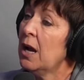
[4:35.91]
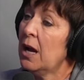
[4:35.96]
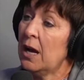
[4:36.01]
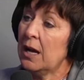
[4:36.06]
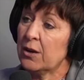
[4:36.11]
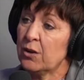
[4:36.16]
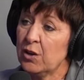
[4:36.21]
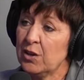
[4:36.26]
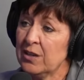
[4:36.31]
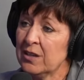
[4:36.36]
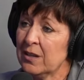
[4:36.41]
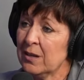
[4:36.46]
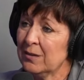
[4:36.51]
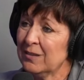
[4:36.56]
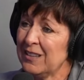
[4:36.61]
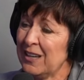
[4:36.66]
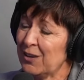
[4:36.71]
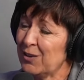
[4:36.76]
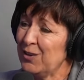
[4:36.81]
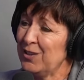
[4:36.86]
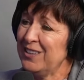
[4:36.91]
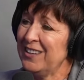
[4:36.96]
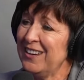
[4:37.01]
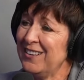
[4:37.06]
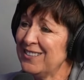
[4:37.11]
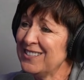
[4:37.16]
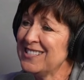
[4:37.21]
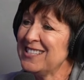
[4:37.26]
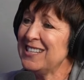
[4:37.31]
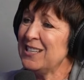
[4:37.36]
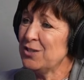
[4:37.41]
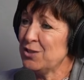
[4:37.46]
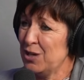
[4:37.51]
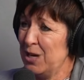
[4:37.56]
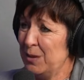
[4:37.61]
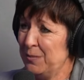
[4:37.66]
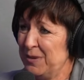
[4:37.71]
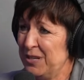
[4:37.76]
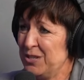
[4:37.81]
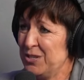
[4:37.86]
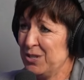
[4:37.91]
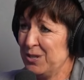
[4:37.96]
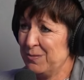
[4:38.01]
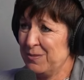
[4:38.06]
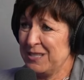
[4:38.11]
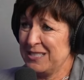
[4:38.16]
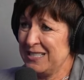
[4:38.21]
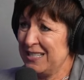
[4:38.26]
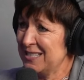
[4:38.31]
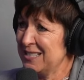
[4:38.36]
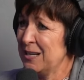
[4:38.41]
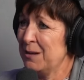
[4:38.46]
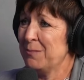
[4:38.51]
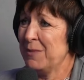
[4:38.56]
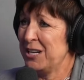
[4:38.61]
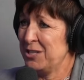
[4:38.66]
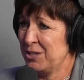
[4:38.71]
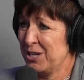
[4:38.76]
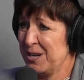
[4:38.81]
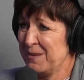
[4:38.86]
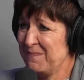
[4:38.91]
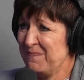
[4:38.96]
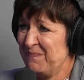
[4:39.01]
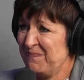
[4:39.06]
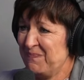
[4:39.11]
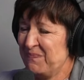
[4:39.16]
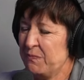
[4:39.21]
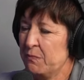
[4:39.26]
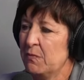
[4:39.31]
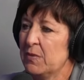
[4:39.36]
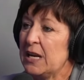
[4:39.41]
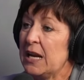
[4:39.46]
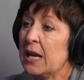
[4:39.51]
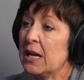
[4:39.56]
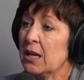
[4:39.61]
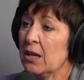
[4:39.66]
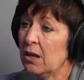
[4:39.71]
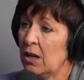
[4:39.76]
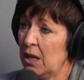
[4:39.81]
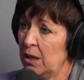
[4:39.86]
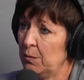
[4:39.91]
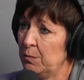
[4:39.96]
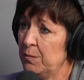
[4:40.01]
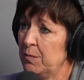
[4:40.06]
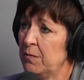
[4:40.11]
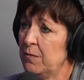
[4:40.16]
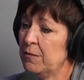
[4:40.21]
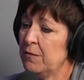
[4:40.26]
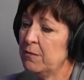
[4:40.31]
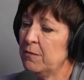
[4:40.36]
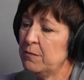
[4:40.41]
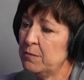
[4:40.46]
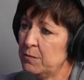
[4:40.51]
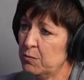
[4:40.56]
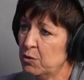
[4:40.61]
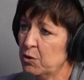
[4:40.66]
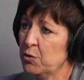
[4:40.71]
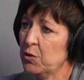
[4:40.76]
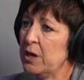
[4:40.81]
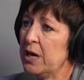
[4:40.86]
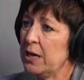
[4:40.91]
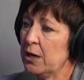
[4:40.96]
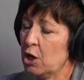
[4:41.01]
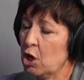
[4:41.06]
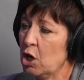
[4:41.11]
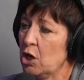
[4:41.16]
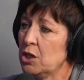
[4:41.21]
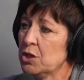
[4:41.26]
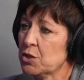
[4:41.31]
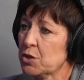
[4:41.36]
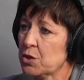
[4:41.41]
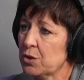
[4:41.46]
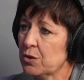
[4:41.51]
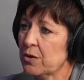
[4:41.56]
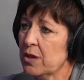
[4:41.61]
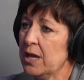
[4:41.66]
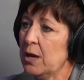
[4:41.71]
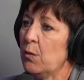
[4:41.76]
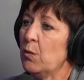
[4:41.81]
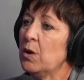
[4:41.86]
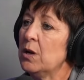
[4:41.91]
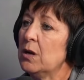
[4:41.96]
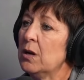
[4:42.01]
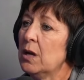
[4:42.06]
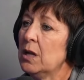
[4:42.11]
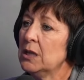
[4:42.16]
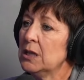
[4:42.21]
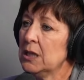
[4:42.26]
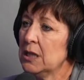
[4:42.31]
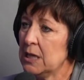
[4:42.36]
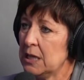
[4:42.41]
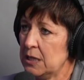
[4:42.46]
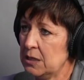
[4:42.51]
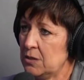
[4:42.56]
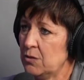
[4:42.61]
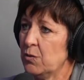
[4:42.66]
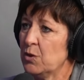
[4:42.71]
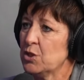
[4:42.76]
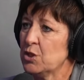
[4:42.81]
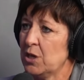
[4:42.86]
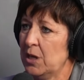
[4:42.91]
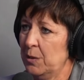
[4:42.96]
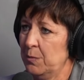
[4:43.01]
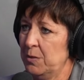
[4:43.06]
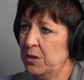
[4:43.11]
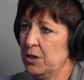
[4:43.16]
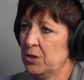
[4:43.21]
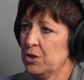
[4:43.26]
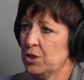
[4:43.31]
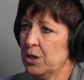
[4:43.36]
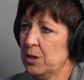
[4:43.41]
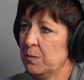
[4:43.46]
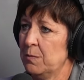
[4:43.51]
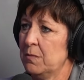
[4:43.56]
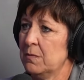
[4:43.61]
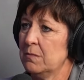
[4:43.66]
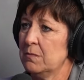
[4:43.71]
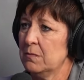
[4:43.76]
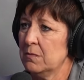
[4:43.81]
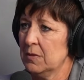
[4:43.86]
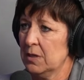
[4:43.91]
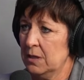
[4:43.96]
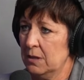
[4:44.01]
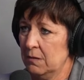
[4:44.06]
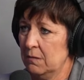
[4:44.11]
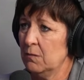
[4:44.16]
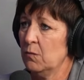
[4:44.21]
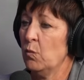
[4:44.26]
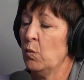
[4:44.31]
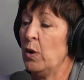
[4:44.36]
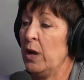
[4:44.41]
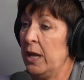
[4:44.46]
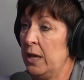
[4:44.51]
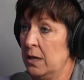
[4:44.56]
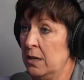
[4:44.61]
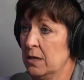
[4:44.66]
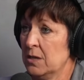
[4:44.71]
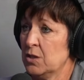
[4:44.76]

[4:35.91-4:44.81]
I couldn't guarantee a championship because that's not my job, but I could help create a culture that would lead to a championship win.